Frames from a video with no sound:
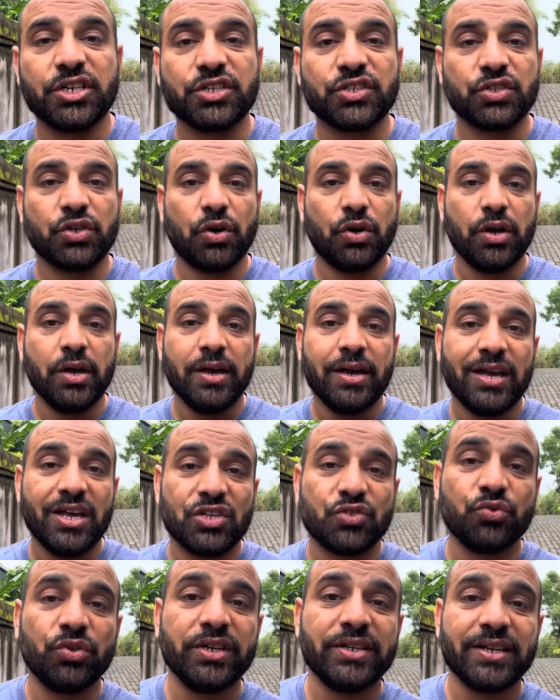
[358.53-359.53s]
So
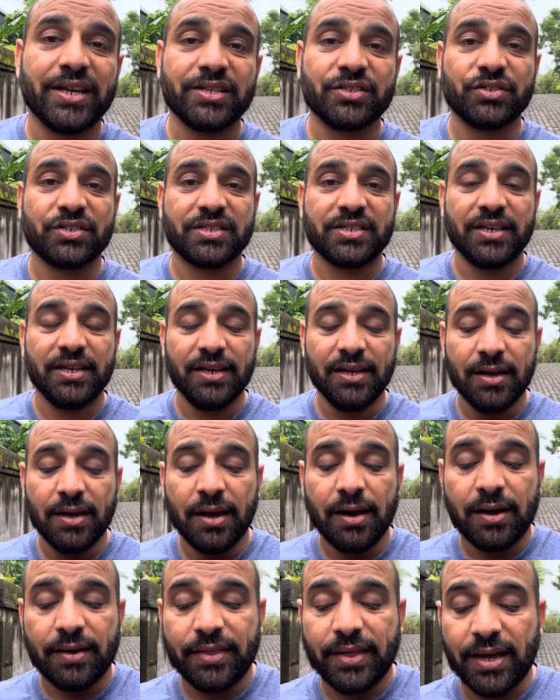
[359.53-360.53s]
it's really nice to see
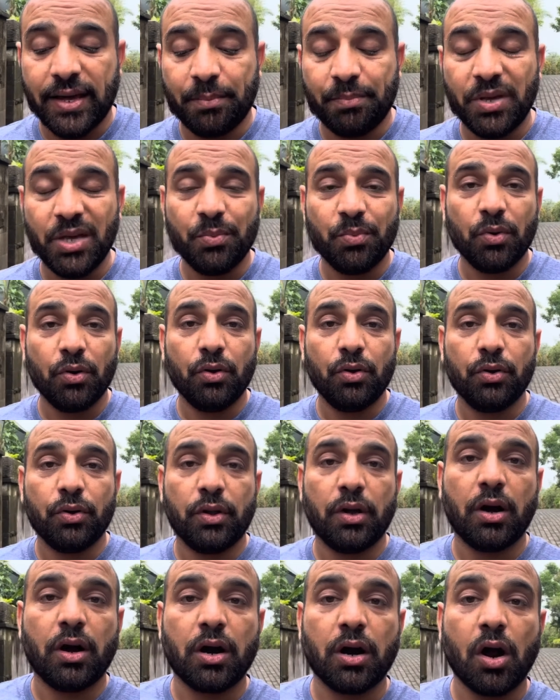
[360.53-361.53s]
that people
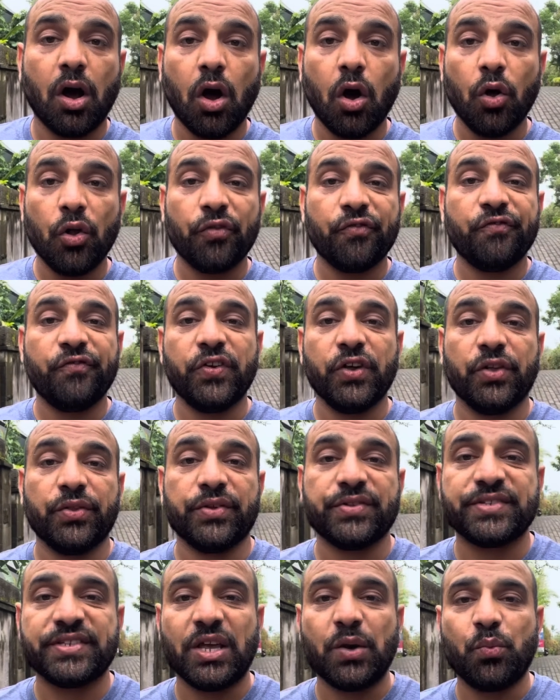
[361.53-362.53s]
are all feeling the
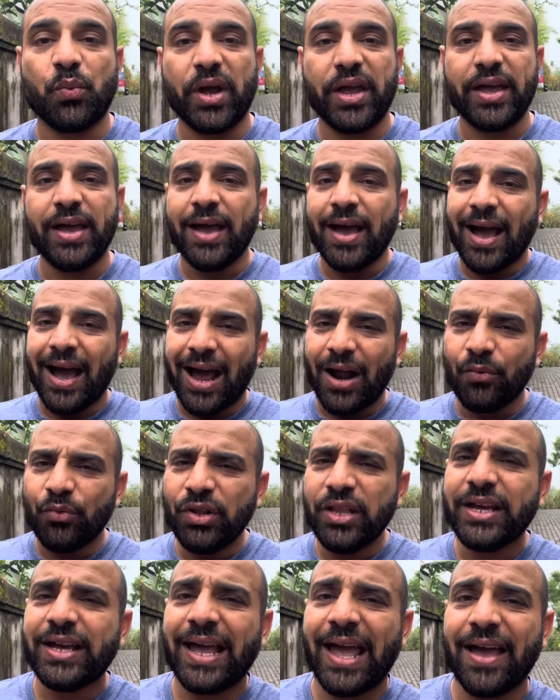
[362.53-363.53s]
same way. I
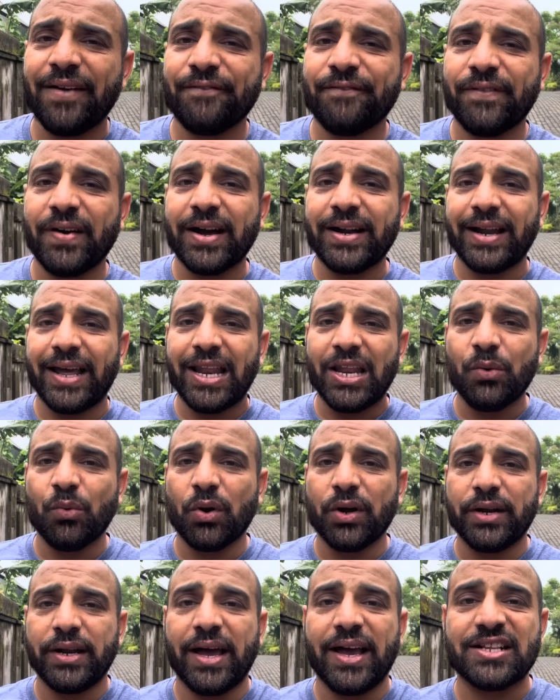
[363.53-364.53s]
really can't find
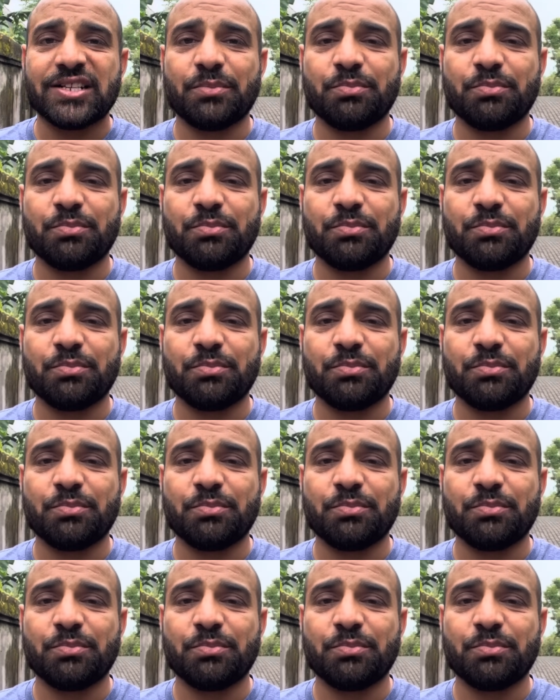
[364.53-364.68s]
anyone that has a